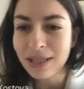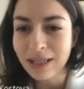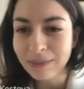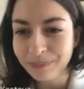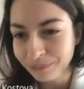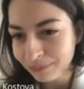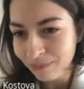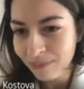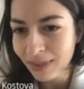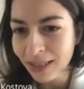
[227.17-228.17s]
um,
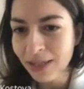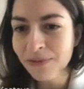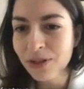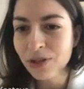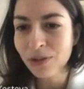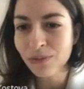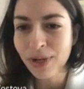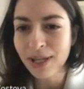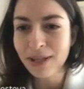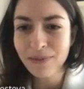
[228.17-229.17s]
efficient
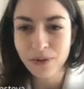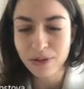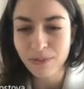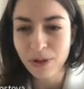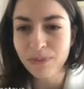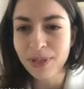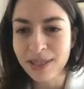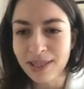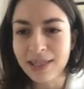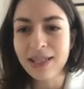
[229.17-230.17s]
way for small
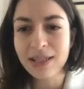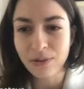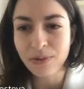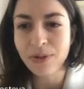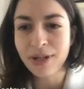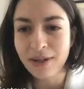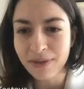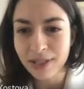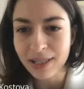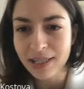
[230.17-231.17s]
businesses. So we'll
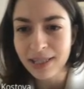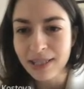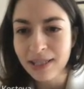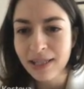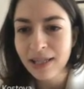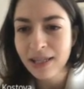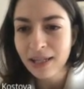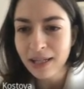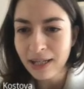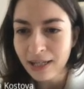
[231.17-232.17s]
cover this.
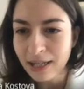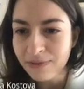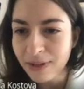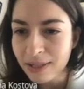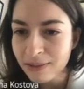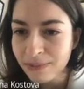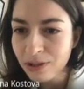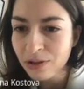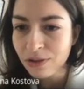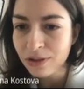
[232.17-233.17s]
Uh, advanced
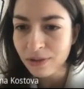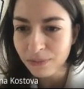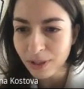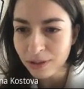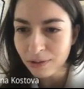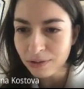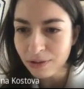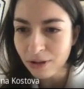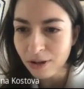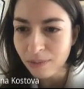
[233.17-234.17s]
features of
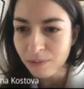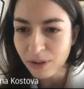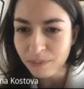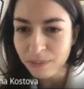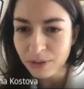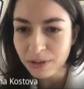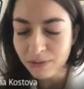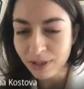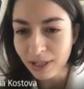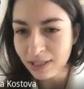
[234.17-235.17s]
one.com, web builder
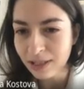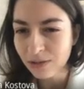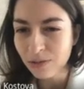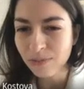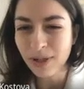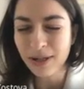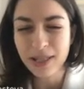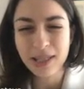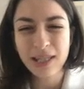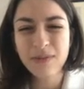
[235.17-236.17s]
related to
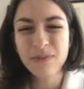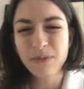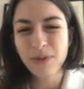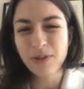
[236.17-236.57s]
marketing. We